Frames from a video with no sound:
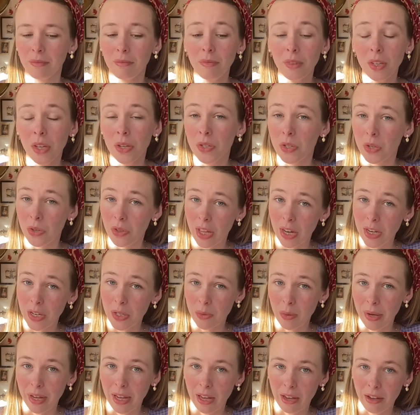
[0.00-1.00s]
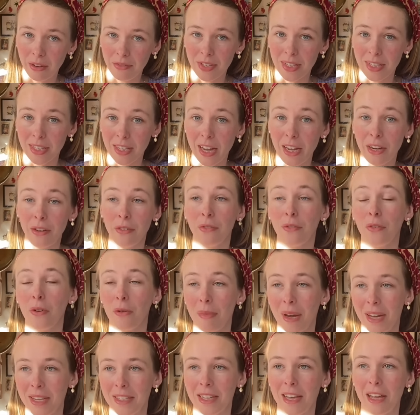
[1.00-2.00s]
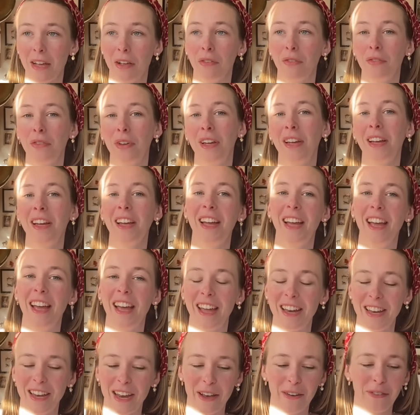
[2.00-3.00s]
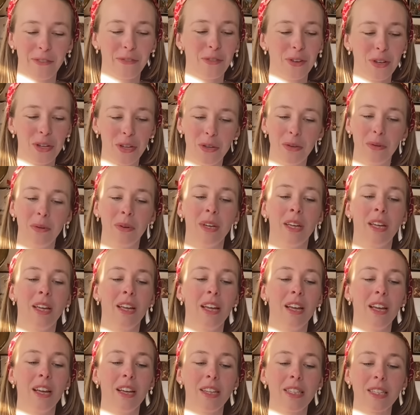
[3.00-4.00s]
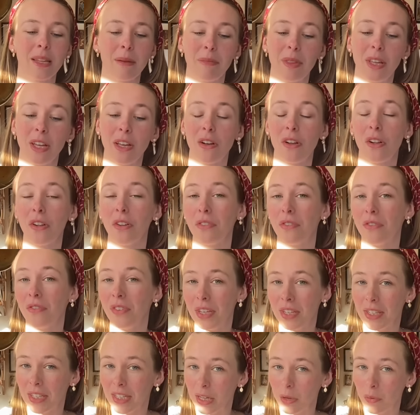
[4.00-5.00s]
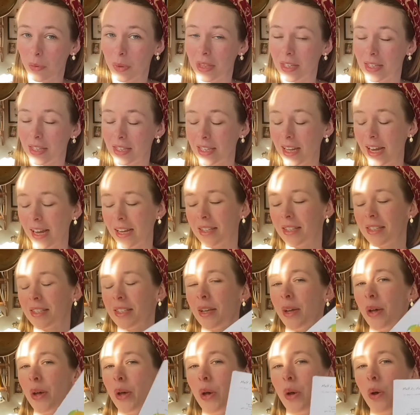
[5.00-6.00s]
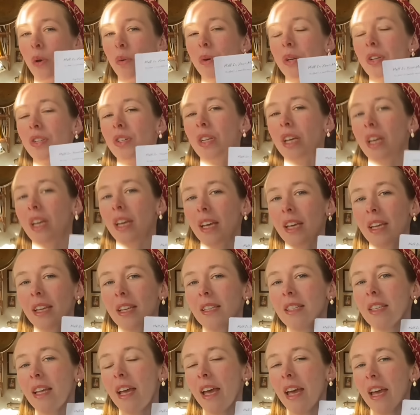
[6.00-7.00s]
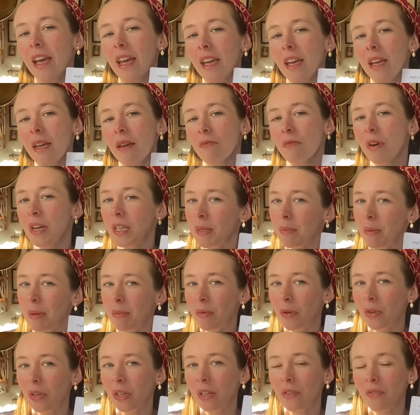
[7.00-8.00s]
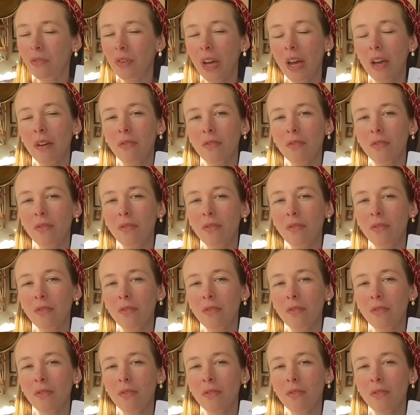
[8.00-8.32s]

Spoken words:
So that is why I have designed for myself, and now for you, something called Feasting with the Saints, which is a recipe booklet for every